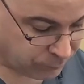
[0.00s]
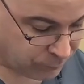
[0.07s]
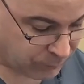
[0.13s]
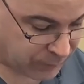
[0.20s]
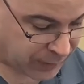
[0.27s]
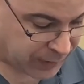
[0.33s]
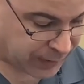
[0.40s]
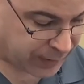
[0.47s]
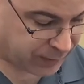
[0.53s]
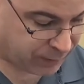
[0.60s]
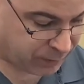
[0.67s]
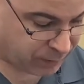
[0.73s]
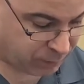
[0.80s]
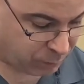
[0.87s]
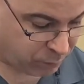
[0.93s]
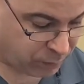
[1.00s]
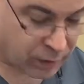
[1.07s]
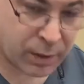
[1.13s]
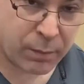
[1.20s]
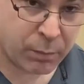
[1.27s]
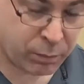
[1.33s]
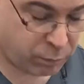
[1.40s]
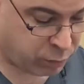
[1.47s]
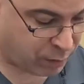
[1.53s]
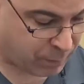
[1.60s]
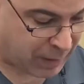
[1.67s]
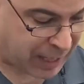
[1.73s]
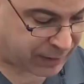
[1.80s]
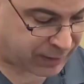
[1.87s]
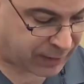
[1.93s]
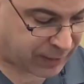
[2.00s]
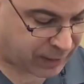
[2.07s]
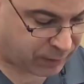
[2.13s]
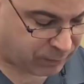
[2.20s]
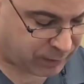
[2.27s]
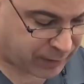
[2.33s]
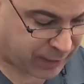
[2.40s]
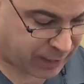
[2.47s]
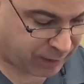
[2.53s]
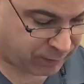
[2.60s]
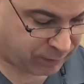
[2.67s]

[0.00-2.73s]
And we're going to put it back together again.